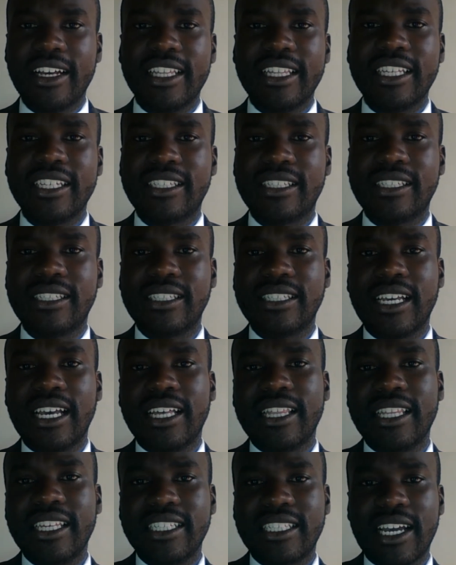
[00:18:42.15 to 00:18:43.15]

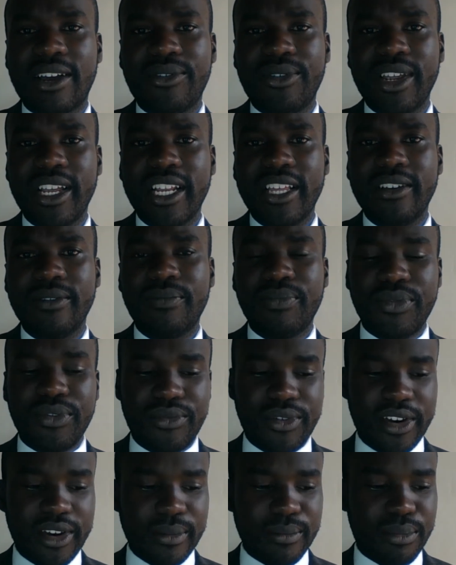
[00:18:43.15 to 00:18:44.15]
These are really
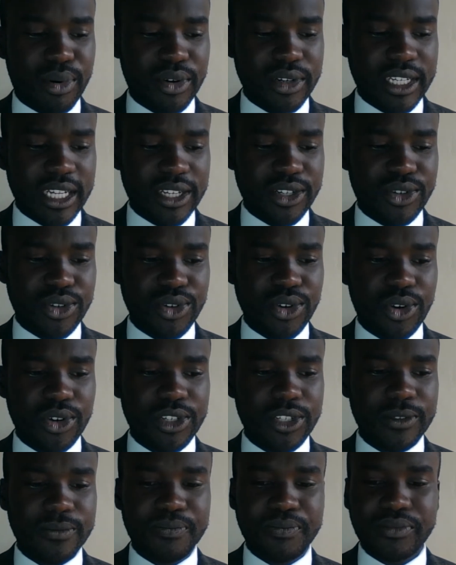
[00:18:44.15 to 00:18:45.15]
very important to note.